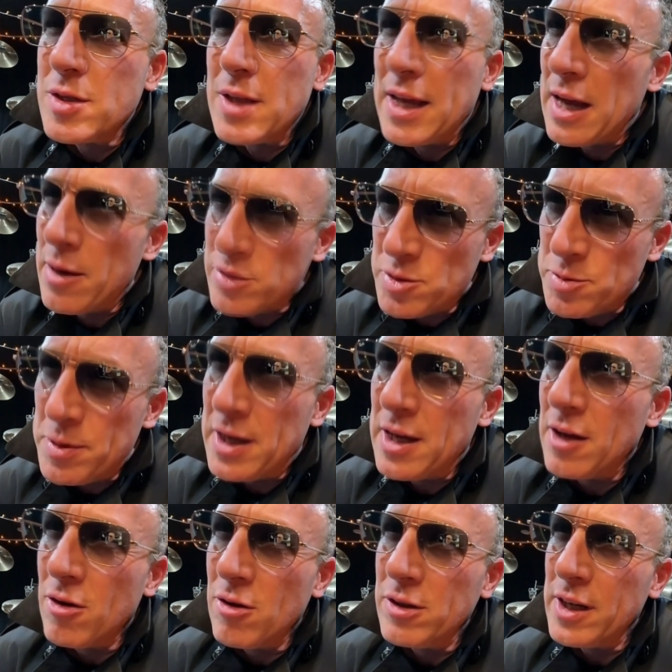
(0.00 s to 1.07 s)
like I was speaking
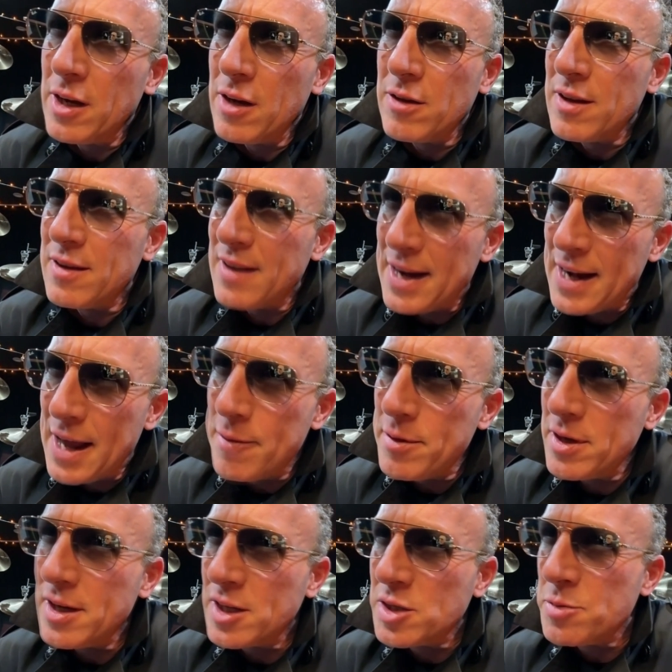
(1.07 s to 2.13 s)
earlier, the
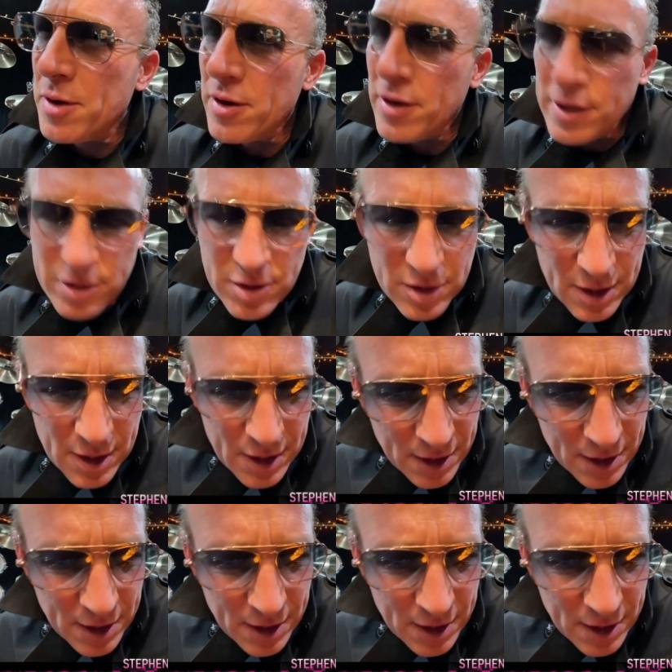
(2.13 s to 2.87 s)
dynamic experience.